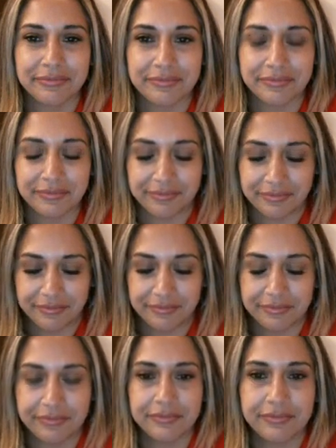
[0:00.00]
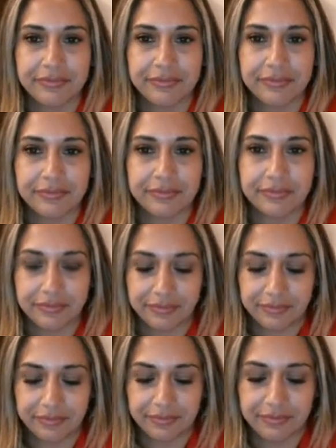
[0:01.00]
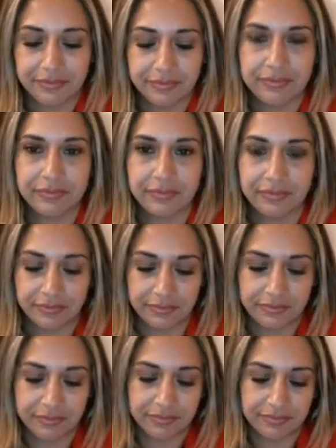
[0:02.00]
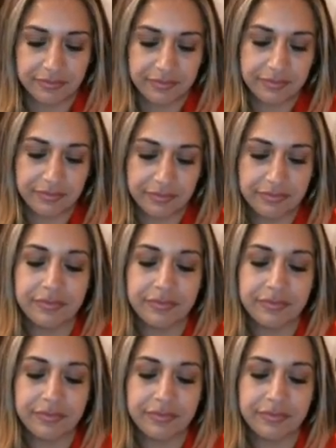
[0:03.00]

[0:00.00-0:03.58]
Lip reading: This person isn't speaking.